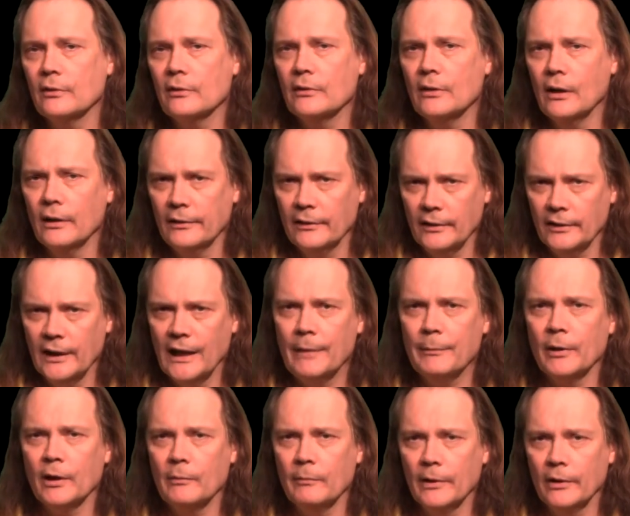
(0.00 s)
a
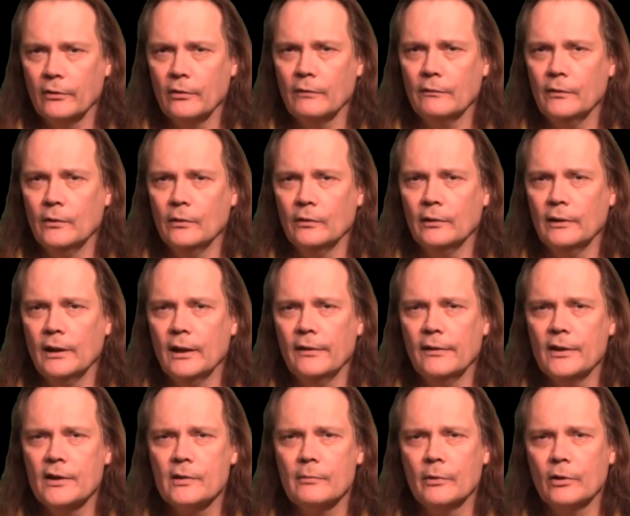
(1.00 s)
dynamic microphone, and
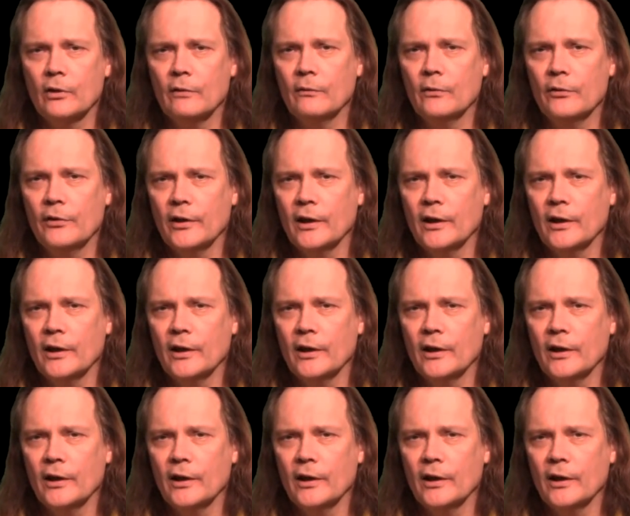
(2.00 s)
that's a microphone